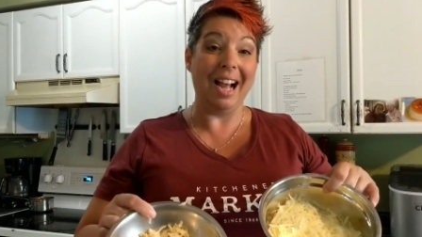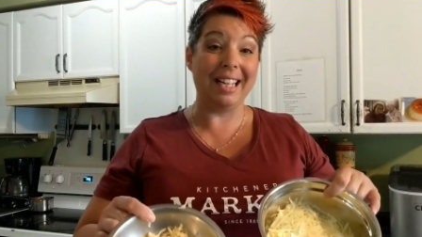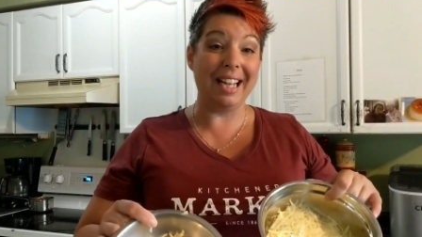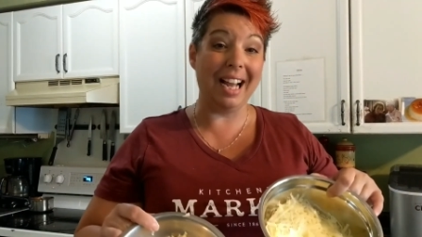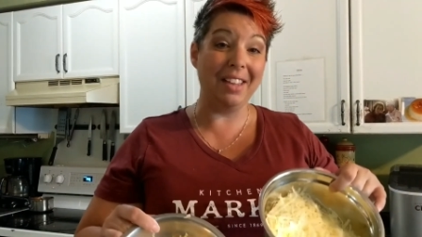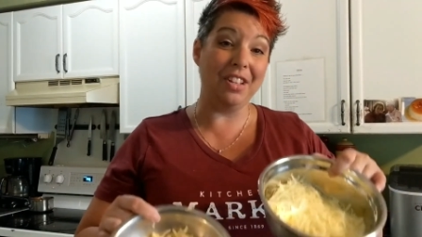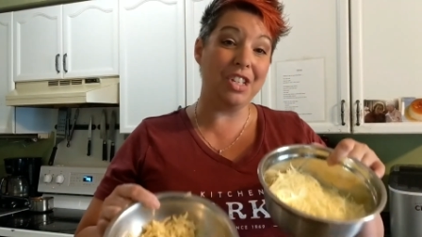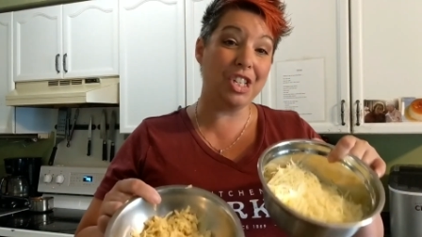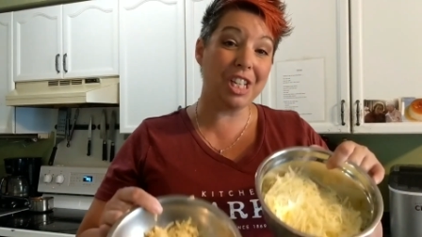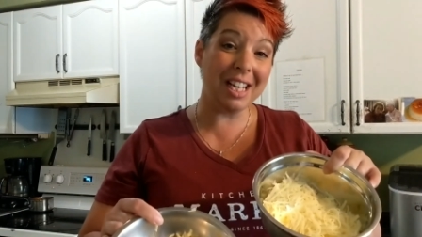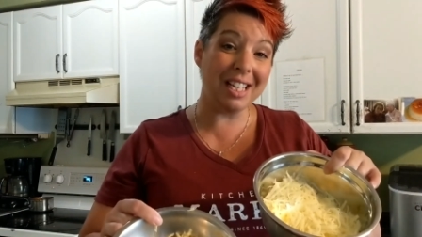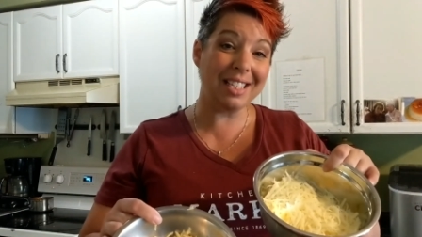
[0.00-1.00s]
Again, the
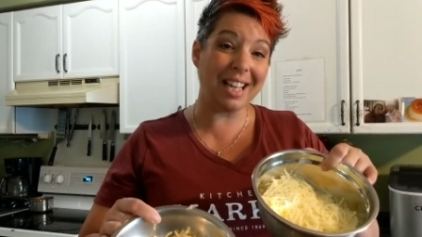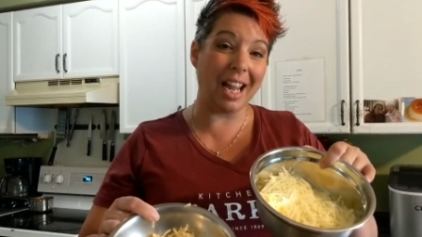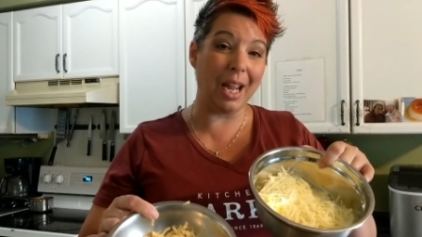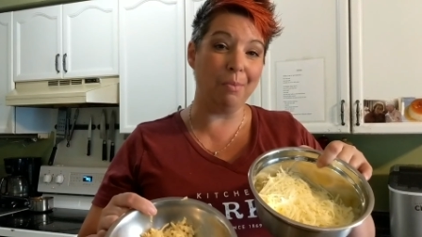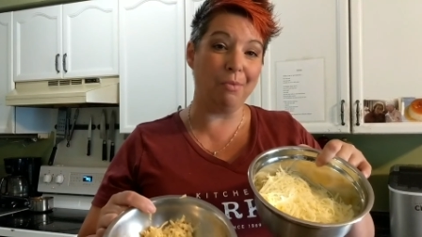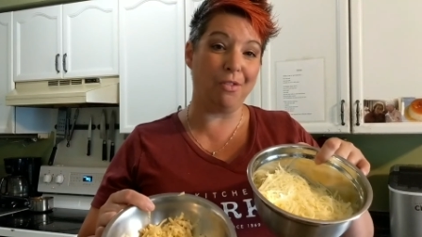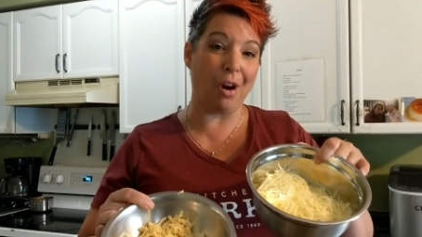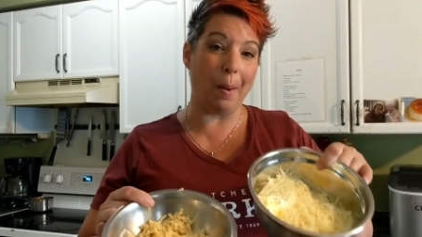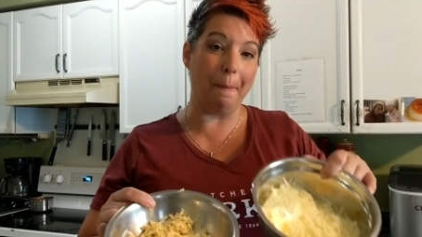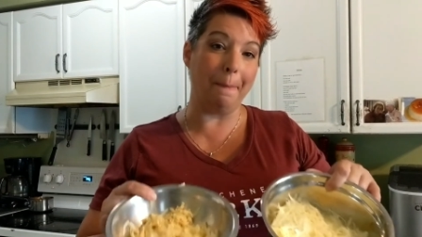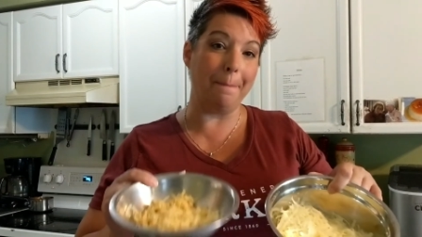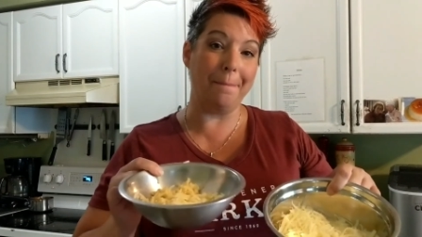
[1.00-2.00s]
cheese came
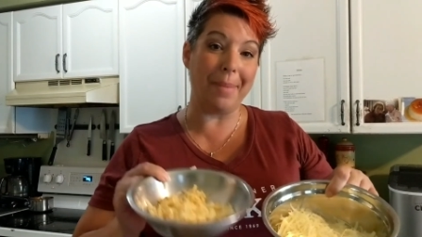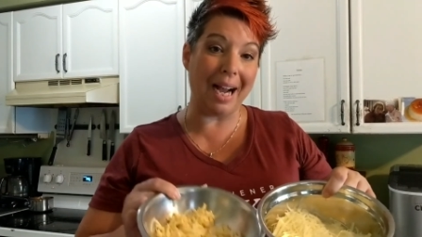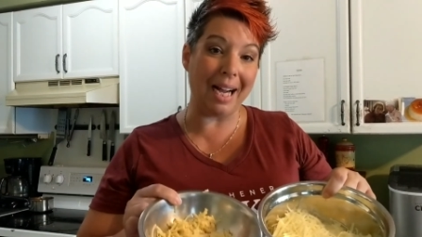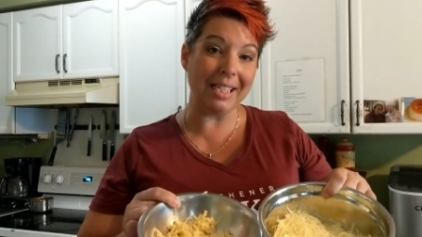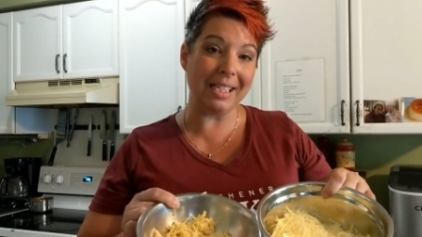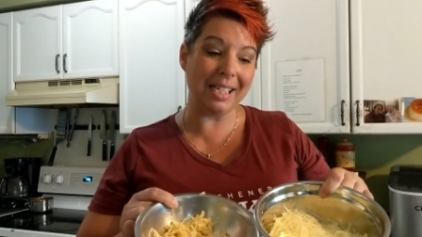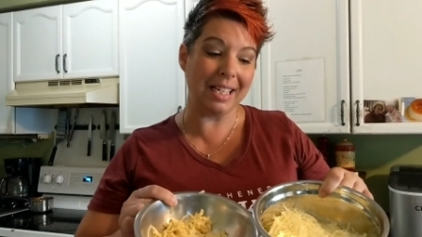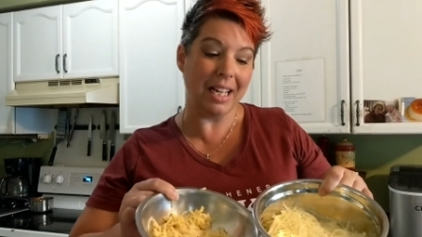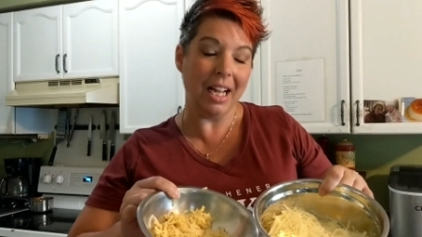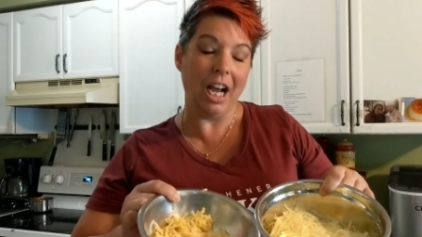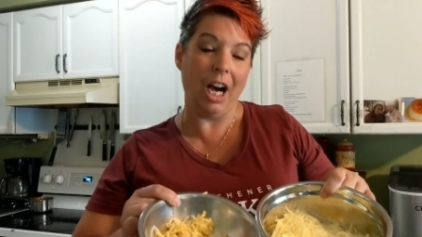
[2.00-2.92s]
from BAST.